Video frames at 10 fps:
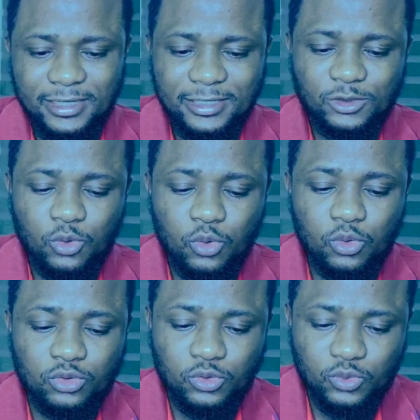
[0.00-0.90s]
this
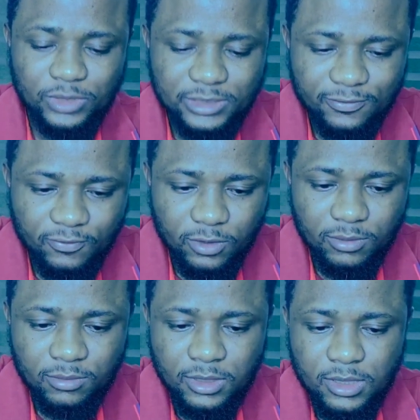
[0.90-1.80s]
old tweet
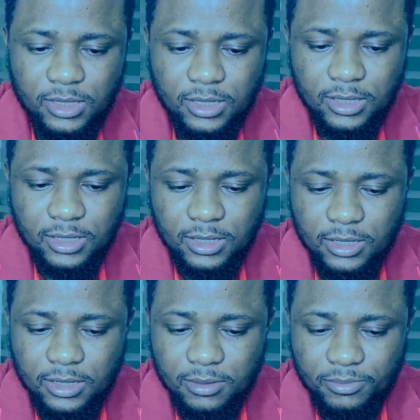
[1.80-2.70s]
from
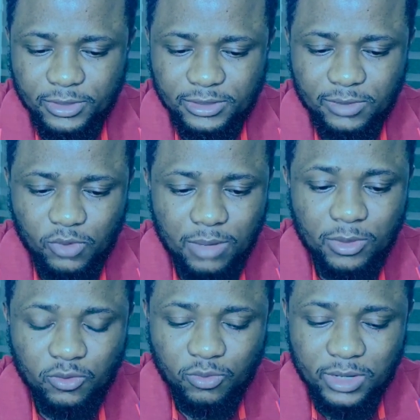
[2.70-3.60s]
President
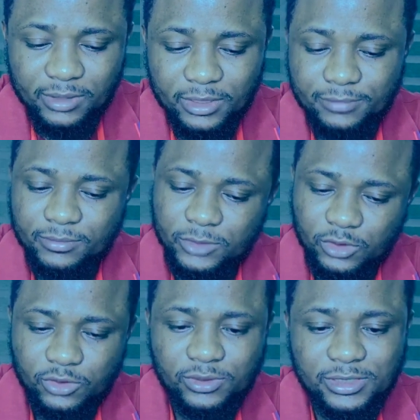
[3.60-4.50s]
Muhammadu Buhari
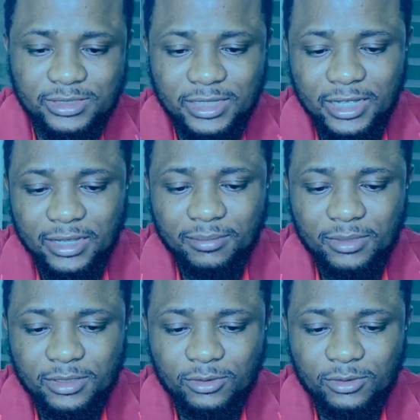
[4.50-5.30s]
during the time,